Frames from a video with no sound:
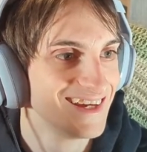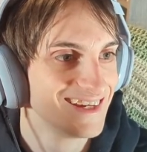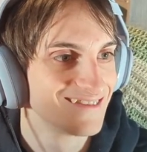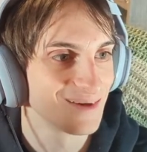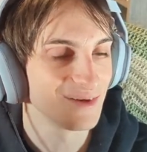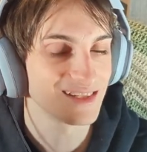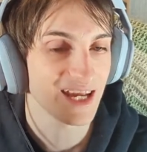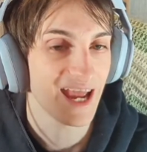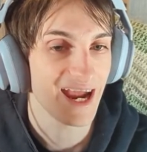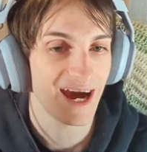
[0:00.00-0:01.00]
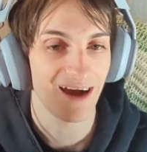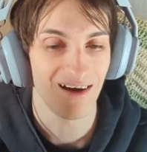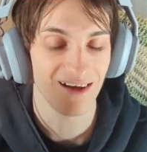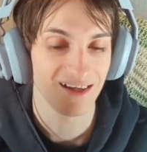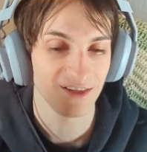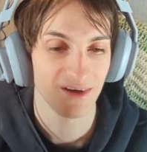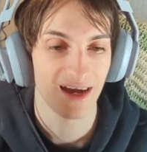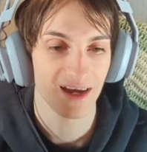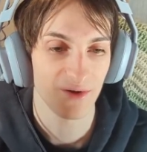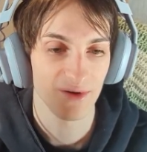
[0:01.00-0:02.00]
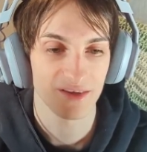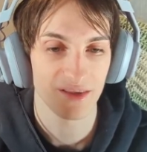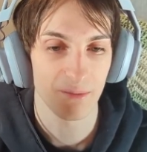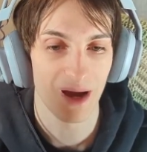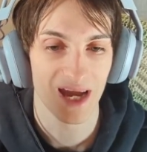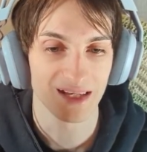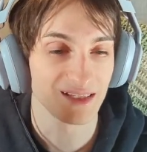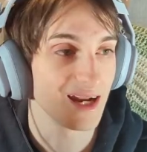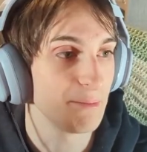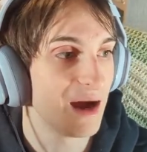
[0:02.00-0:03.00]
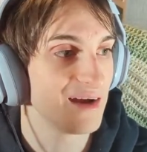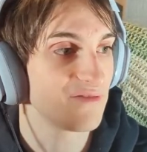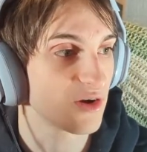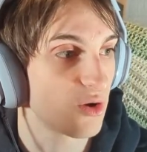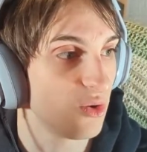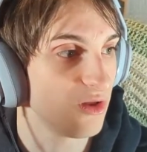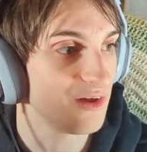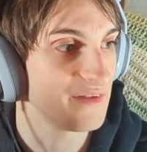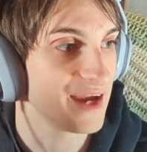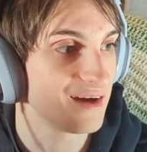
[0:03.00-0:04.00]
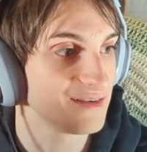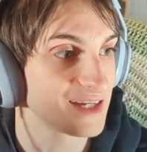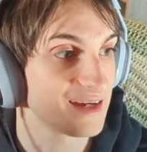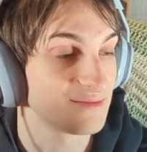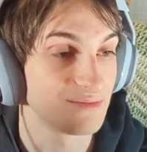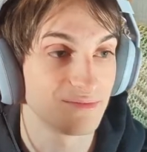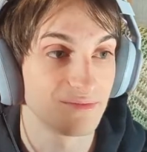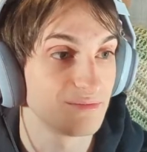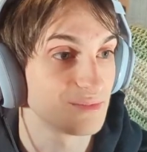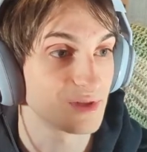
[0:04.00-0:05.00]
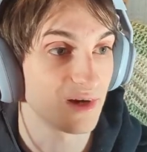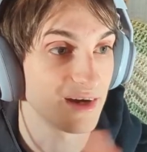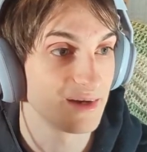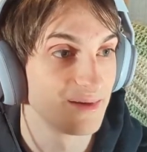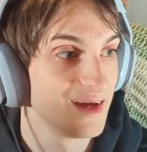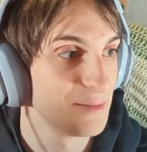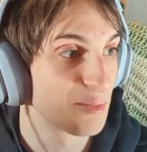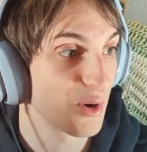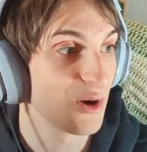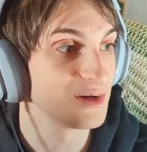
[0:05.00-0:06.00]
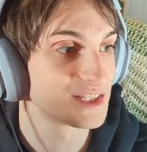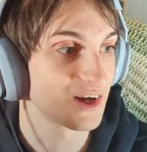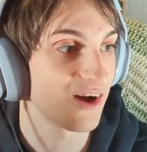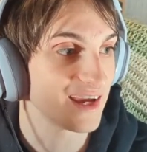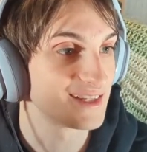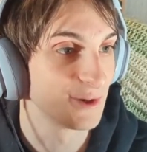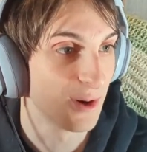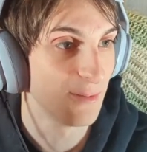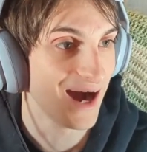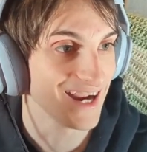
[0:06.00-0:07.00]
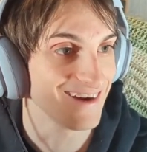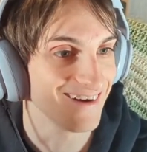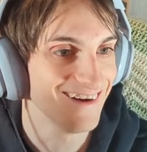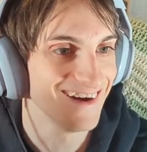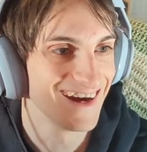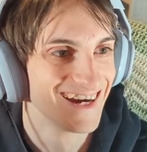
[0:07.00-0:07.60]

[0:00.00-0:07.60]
Somebody's like, hey, I go into the mines and I mine for coal all day. I would say, sorry. Bro is talking to a miner.